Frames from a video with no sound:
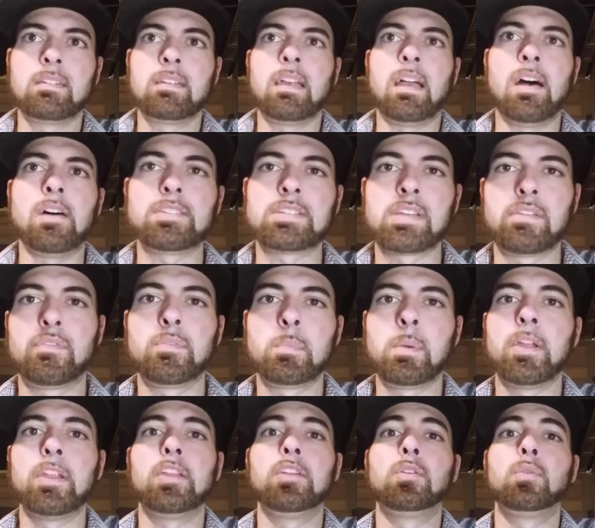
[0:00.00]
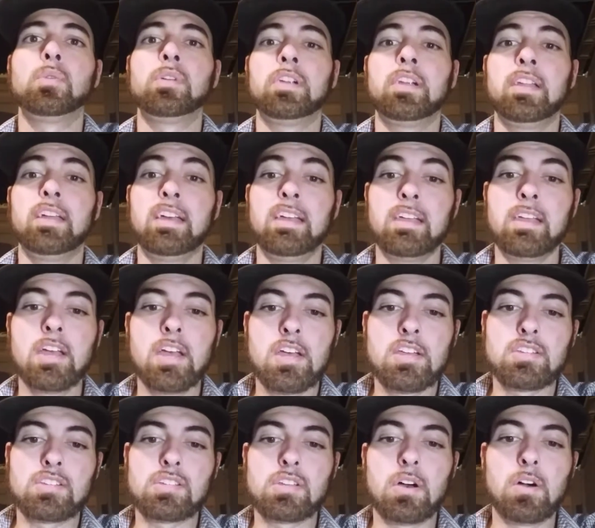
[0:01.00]
How's everybody doing today?
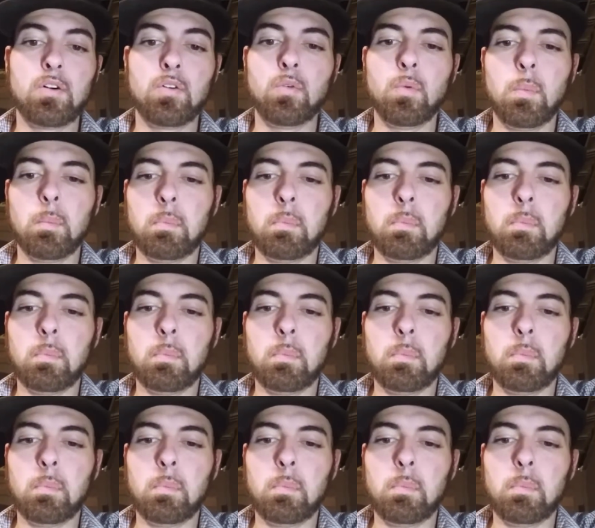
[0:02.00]
So,